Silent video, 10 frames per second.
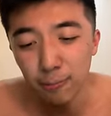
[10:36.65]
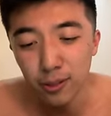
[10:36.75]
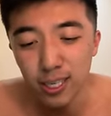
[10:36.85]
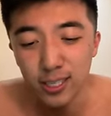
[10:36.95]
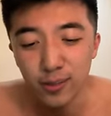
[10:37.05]

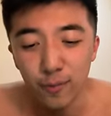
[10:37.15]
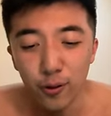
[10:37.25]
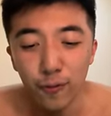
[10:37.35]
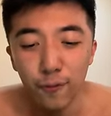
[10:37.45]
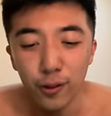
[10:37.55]
Please, for
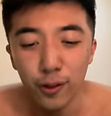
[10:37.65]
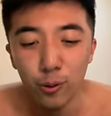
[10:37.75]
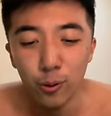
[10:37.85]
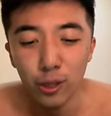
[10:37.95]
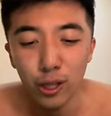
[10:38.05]
the
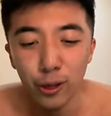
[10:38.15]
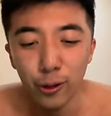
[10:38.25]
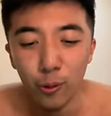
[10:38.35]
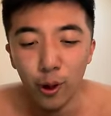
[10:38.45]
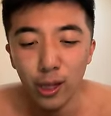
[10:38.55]
flu,
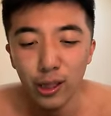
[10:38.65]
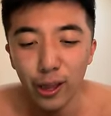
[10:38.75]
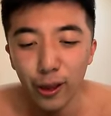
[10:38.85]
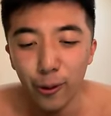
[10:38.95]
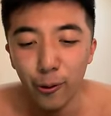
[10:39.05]
Lou,
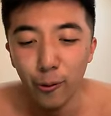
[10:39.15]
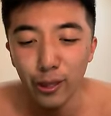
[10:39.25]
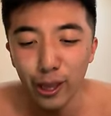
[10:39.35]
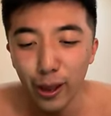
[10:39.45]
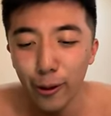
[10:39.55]
Lou,
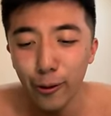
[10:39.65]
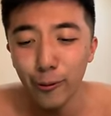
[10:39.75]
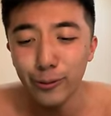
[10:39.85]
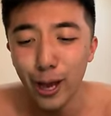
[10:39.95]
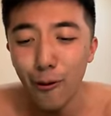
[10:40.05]

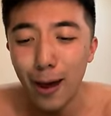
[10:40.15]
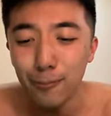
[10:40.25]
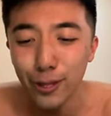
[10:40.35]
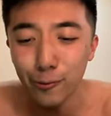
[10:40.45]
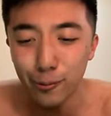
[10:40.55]
Lou, go up,
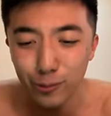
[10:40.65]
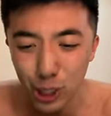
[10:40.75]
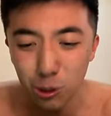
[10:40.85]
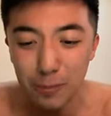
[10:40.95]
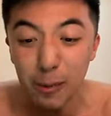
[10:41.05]
Lou,
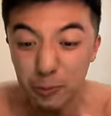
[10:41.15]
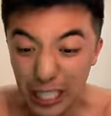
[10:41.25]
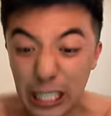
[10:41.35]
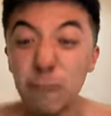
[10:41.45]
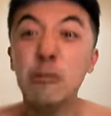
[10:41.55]
juke get him,